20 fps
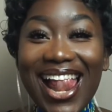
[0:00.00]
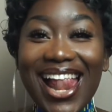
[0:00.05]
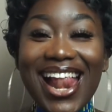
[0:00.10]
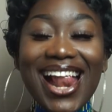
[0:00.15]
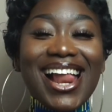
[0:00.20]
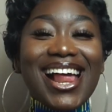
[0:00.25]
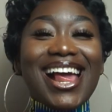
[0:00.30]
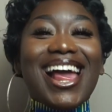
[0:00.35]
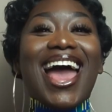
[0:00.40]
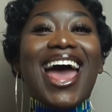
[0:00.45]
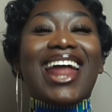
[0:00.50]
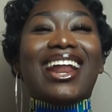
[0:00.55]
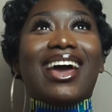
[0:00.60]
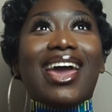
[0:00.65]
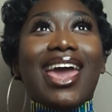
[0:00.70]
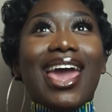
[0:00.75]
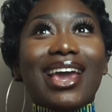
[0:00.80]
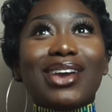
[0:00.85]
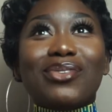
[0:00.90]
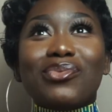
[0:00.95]
And I
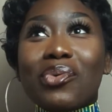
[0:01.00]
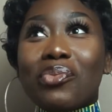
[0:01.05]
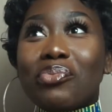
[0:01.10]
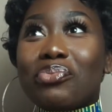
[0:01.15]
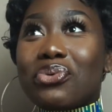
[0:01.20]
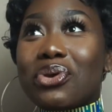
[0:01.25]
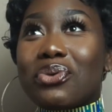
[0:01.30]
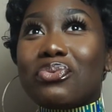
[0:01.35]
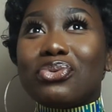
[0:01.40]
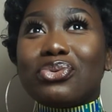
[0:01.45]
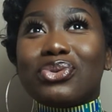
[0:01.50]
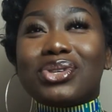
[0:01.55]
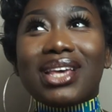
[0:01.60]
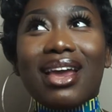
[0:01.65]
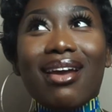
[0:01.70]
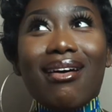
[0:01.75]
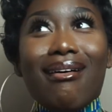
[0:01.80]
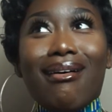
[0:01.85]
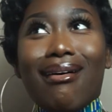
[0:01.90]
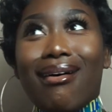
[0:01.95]
hate when people
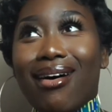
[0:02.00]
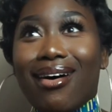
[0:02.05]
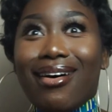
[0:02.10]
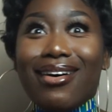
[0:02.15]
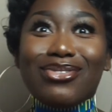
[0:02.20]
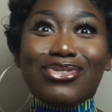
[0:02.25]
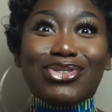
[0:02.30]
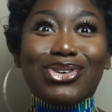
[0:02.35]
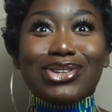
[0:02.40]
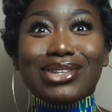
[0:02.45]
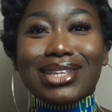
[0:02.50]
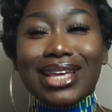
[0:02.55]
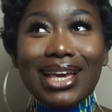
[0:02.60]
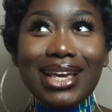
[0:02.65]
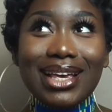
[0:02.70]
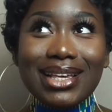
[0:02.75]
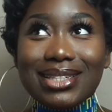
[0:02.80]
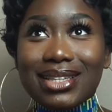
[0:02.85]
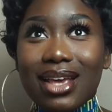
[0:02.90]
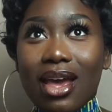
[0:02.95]
say, oh, I've got
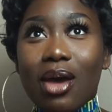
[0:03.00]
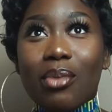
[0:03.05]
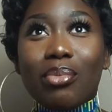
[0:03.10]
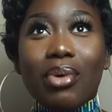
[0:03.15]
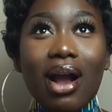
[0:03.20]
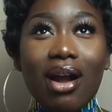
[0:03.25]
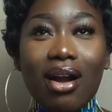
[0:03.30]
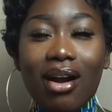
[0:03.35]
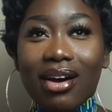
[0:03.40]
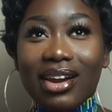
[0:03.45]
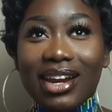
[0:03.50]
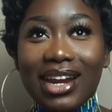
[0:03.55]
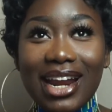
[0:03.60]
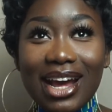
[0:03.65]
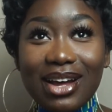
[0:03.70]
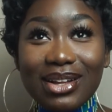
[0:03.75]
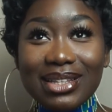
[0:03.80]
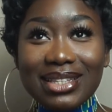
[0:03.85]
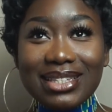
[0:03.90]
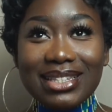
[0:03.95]
this, but I can't
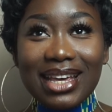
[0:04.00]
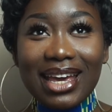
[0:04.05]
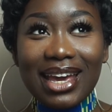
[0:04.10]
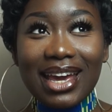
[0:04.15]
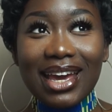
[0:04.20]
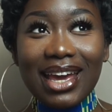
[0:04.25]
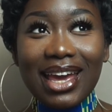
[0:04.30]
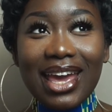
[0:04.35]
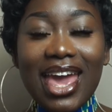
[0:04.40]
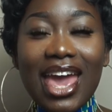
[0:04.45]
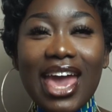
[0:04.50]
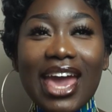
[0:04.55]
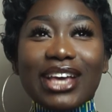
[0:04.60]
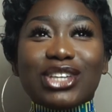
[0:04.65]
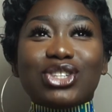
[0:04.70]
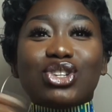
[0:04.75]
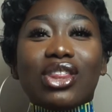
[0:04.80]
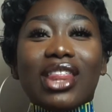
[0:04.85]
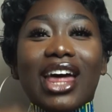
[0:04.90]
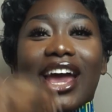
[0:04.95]
announce it.
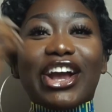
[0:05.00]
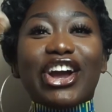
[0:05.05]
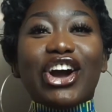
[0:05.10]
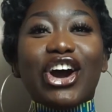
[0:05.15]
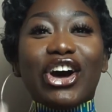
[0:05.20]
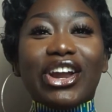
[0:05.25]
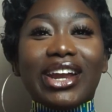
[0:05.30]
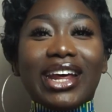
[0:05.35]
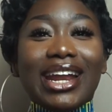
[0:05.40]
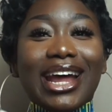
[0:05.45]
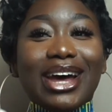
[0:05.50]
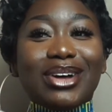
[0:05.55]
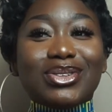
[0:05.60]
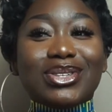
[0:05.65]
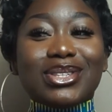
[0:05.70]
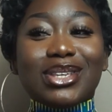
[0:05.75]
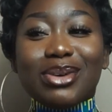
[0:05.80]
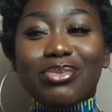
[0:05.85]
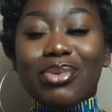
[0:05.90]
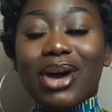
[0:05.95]
It's not that I can't
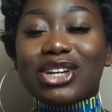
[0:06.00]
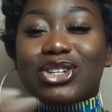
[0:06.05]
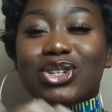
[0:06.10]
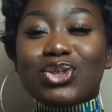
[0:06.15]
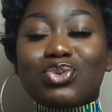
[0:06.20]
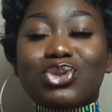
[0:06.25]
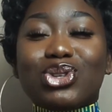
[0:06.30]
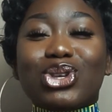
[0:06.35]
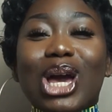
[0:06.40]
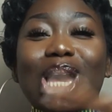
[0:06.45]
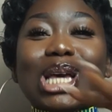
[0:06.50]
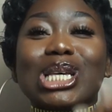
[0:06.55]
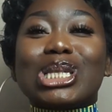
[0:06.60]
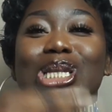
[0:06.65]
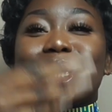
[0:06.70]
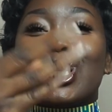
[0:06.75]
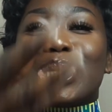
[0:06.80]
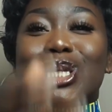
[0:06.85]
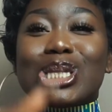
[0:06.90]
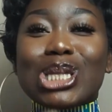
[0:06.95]
announce it, but I just want you guys
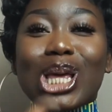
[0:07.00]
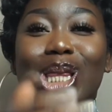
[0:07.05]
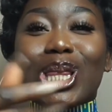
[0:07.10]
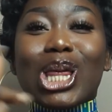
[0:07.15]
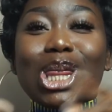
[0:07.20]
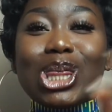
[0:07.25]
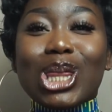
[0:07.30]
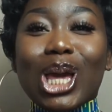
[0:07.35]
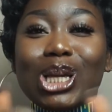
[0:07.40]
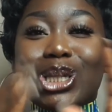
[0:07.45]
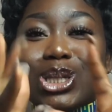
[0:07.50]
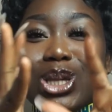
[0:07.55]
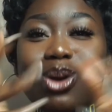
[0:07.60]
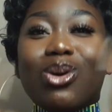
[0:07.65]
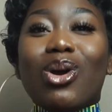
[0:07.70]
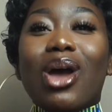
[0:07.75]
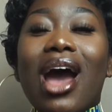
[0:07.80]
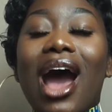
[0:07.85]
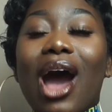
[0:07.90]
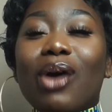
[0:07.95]
to think the thing.
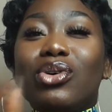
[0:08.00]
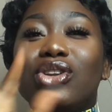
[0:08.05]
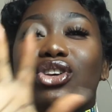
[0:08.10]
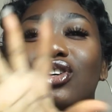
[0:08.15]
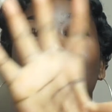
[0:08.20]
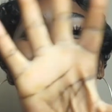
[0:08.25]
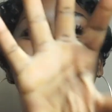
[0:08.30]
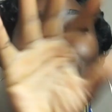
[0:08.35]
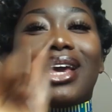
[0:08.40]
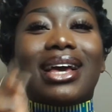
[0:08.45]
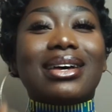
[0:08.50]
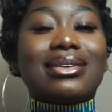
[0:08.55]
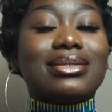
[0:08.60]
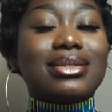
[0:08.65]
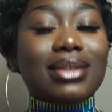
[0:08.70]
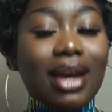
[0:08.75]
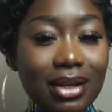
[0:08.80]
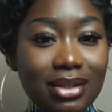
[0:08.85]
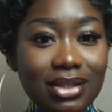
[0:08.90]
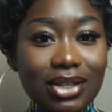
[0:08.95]
So I want you to be
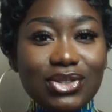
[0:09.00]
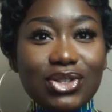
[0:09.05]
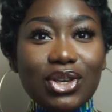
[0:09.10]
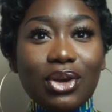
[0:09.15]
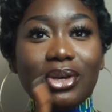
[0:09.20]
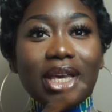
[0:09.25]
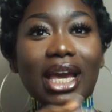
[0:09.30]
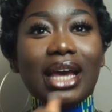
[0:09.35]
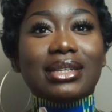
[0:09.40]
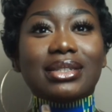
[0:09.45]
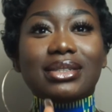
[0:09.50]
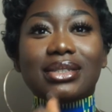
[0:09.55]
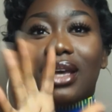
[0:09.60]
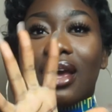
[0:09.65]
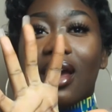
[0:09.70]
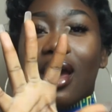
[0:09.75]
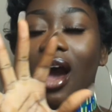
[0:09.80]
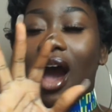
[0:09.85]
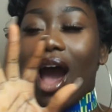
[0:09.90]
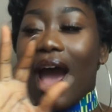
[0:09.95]
excited. So yes,
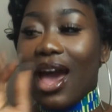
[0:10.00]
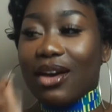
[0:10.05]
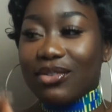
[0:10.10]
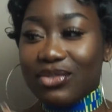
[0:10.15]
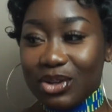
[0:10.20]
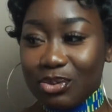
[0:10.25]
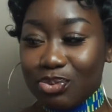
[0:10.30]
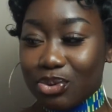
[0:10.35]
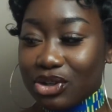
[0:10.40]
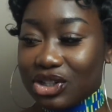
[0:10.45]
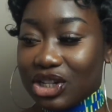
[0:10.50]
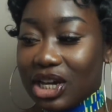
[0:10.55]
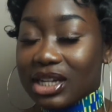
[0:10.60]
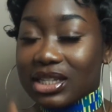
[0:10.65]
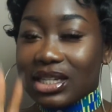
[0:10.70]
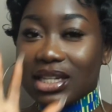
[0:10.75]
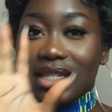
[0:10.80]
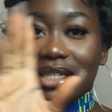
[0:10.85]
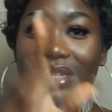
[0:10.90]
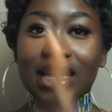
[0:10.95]
I have a new
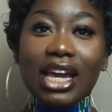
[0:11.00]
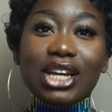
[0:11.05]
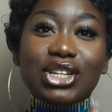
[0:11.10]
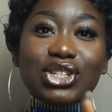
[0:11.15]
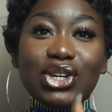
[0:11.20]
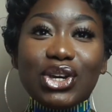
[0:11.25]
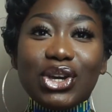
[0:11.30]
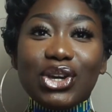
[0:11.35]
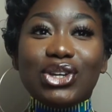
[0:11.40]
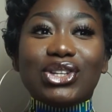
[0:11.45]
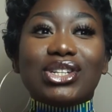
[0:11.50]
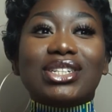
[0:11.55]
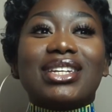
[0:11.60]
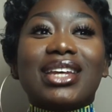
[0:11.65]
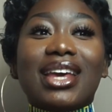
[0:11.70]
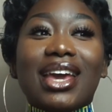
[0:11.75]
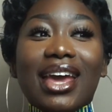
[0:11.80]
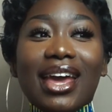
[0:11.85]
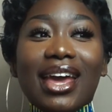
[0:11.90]
project. Stay tuned.